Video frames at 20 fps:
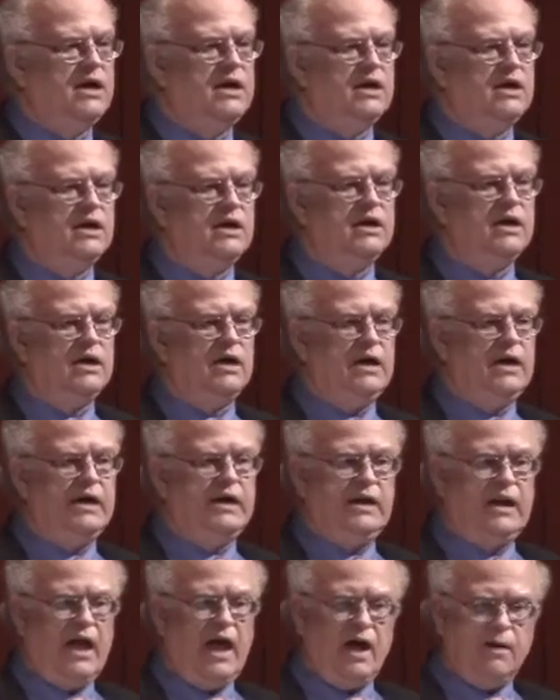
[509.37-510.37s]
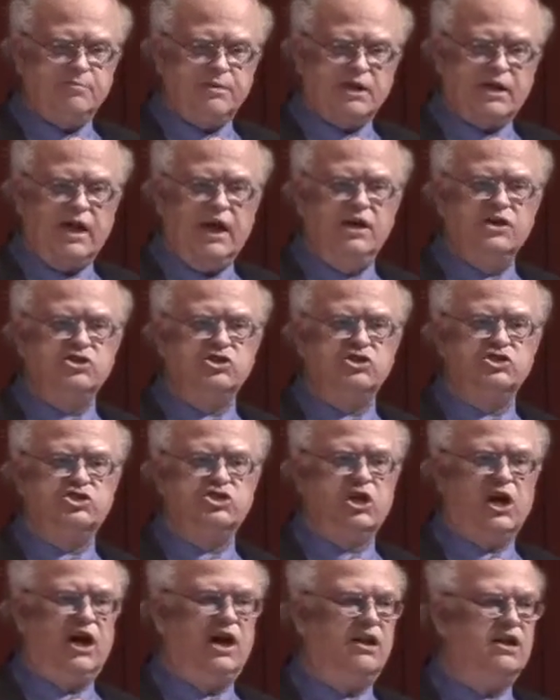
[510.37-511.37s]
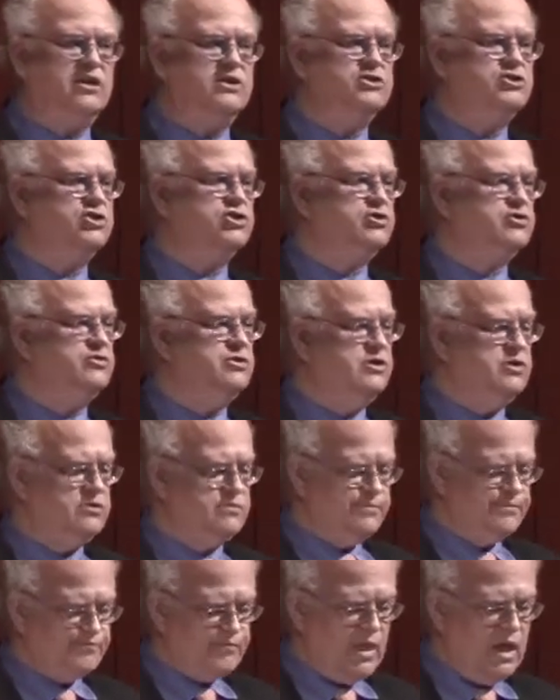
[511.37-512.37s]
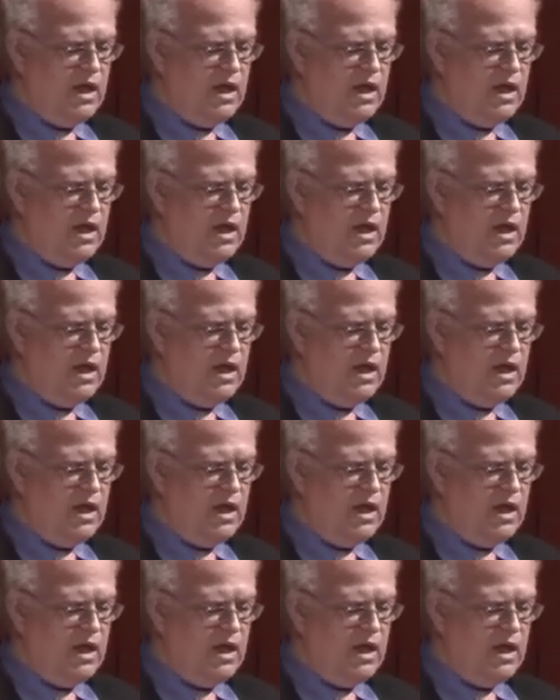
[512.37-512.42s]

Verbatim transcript: uh, an application challenge to you,